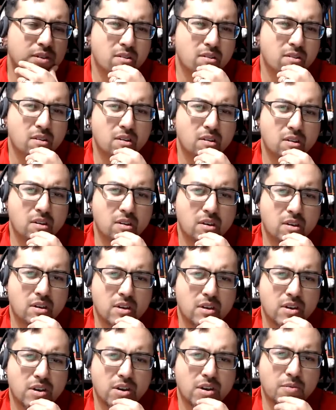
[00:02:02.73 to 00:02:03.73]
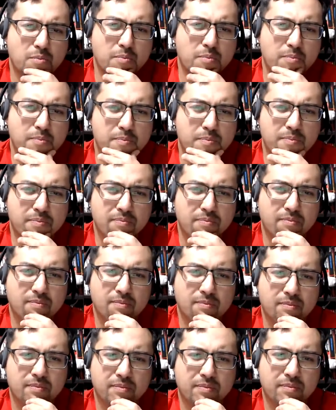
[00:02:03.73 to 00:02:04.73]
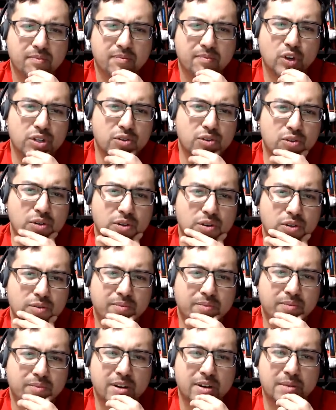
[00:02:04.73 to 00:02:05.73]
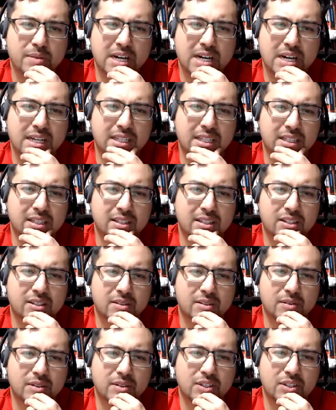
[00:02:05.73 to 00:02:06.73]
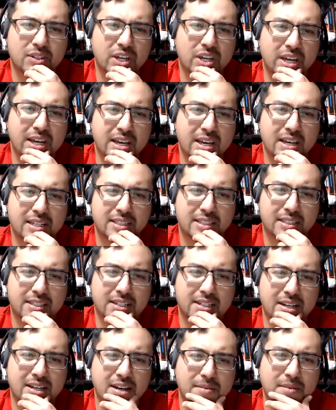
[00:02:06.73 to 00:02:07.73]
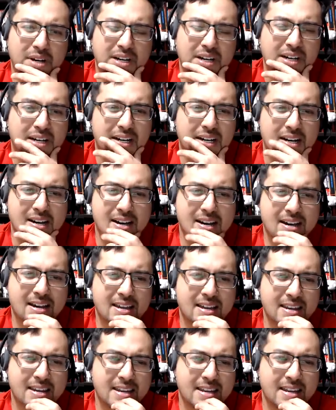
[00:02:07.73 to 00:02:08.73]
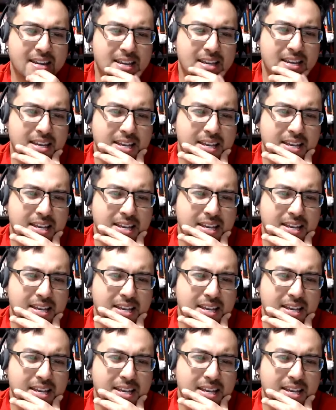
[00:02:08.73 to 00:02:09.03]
me. Oh, shit. What did you do? Come on, um, Jess. Come on. Seriously,